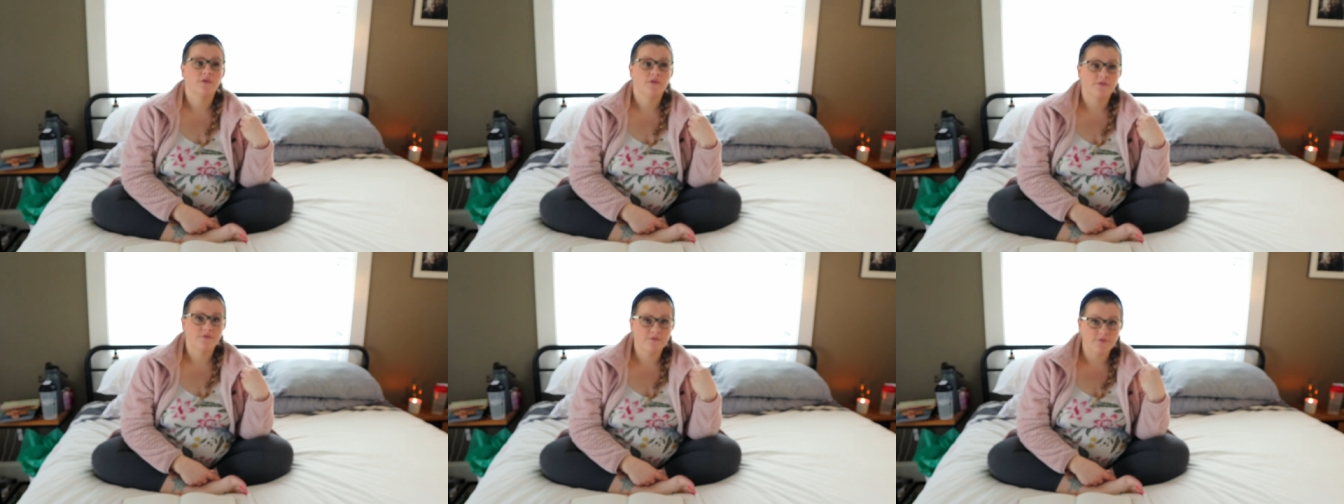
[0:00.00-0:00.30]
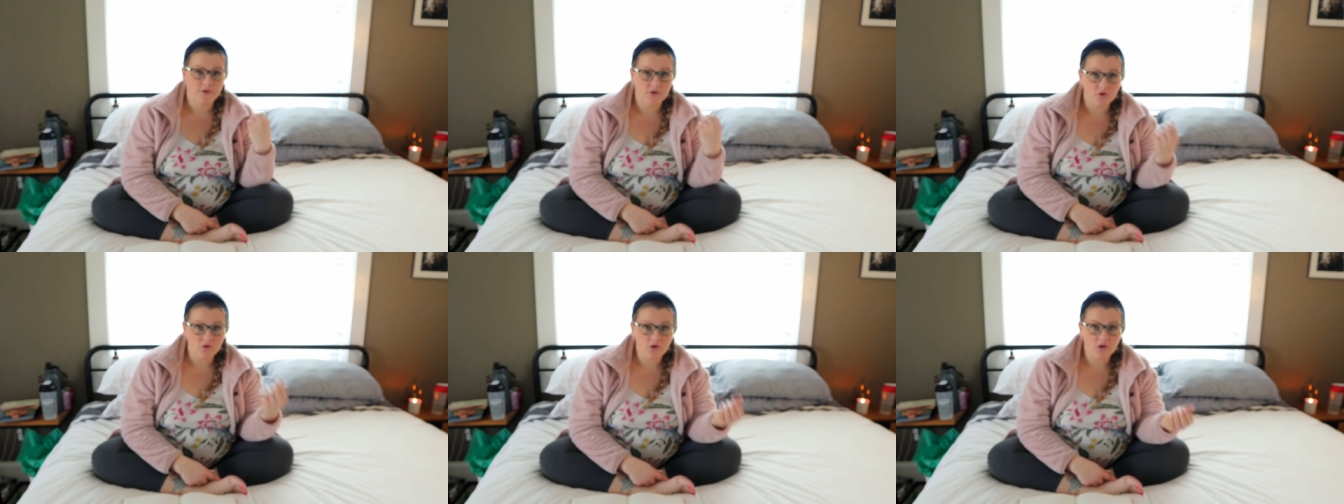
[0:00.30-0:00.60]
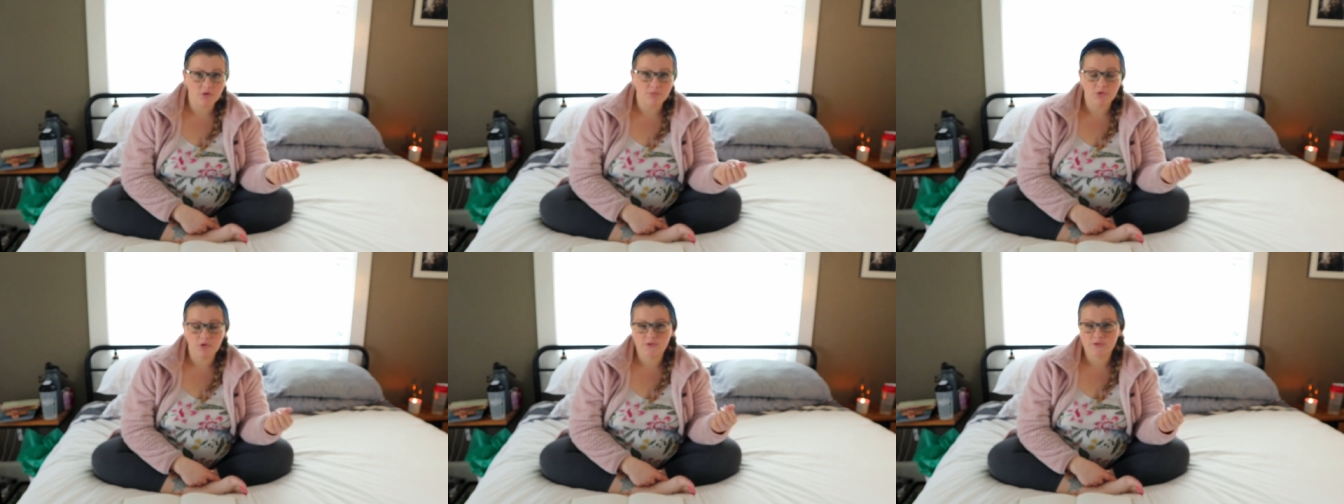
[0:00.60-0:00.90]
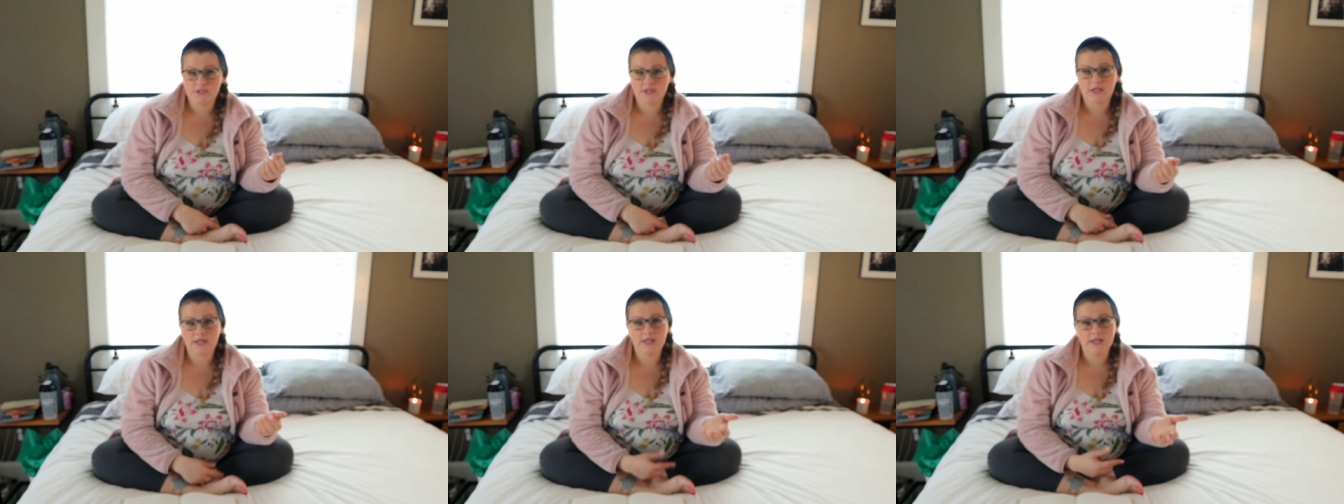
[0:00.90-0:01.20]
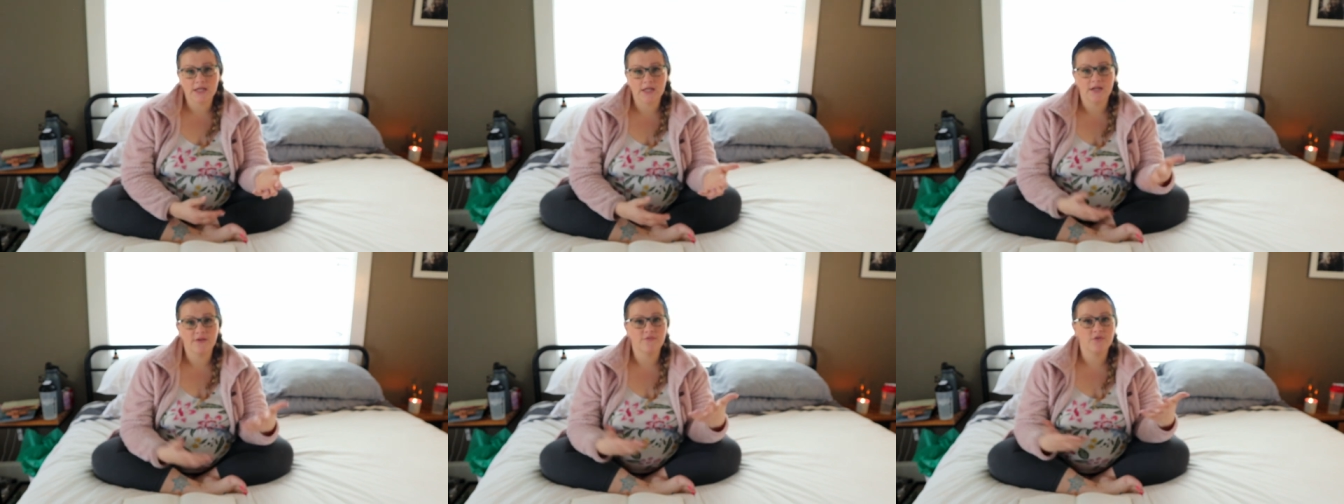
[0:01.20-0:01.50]
feel-good music, and
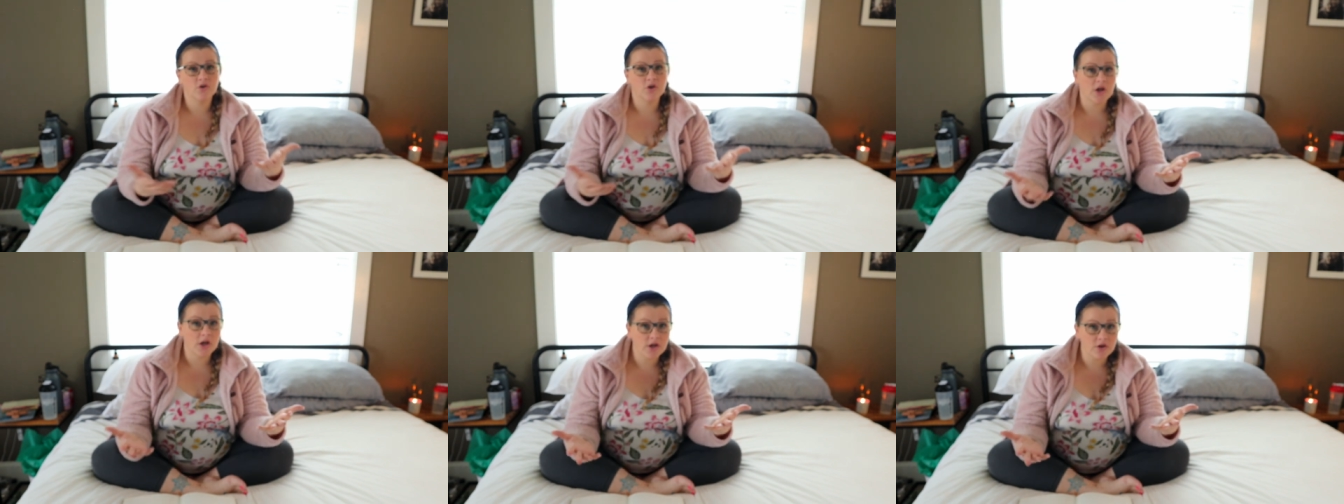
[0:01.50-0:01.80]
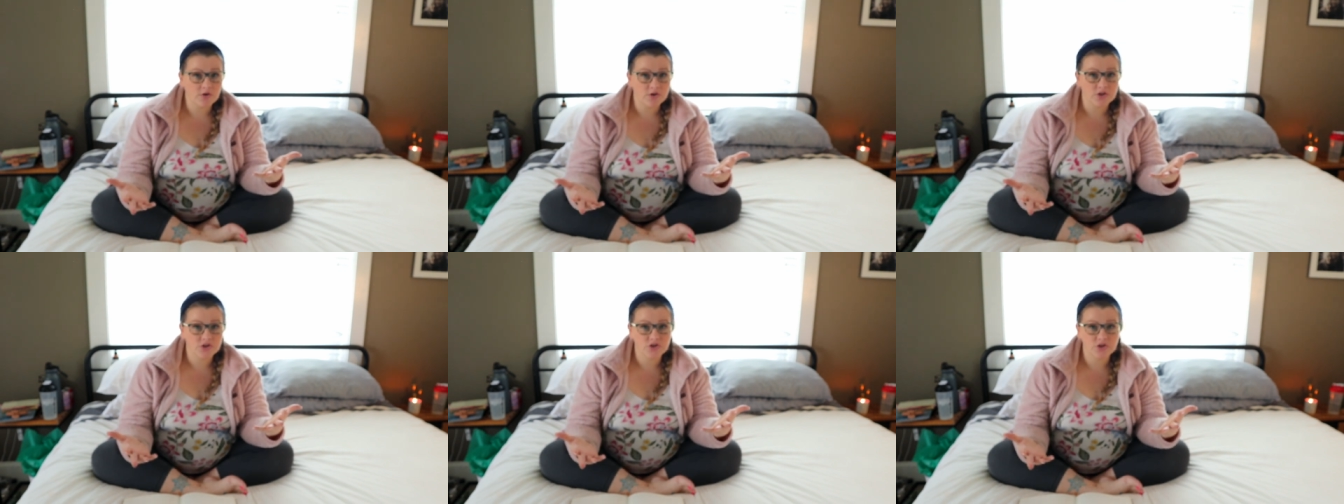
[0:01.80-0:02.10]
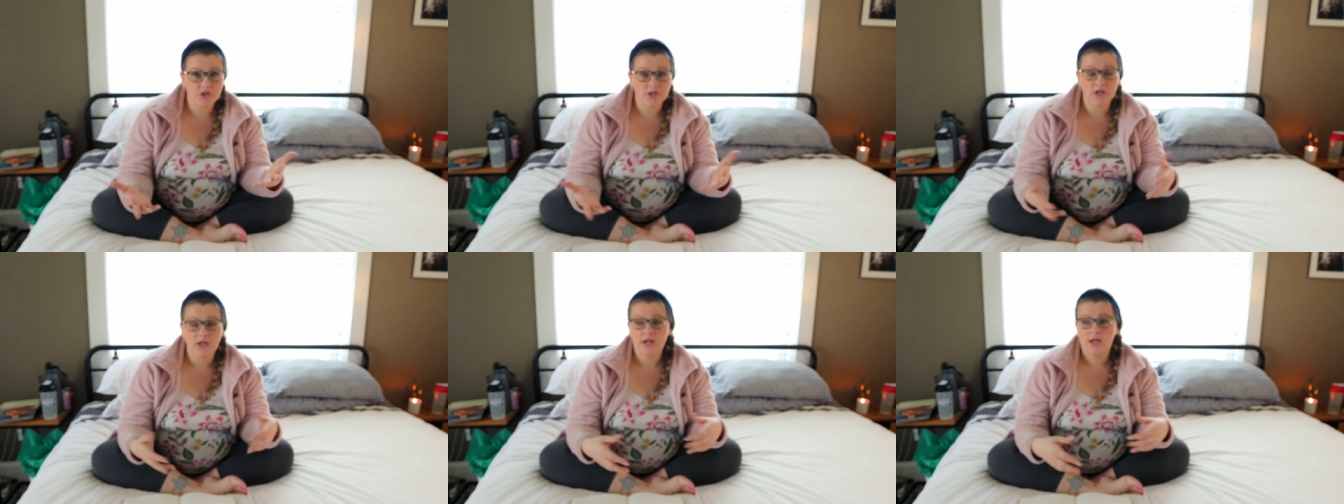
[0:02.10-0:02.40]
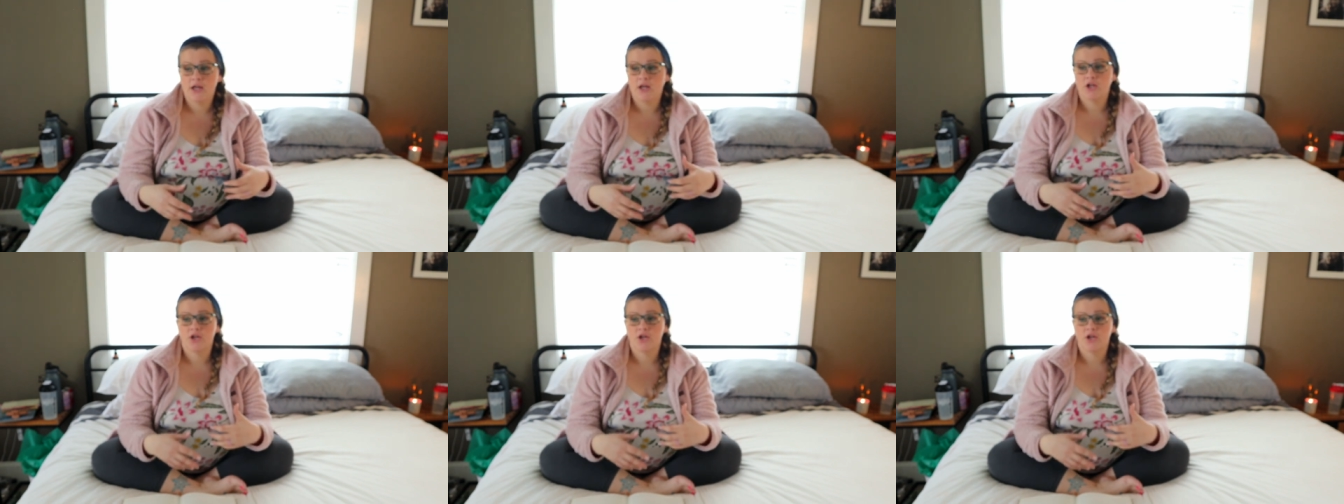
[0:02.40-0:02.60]
again, if you're not a Christian,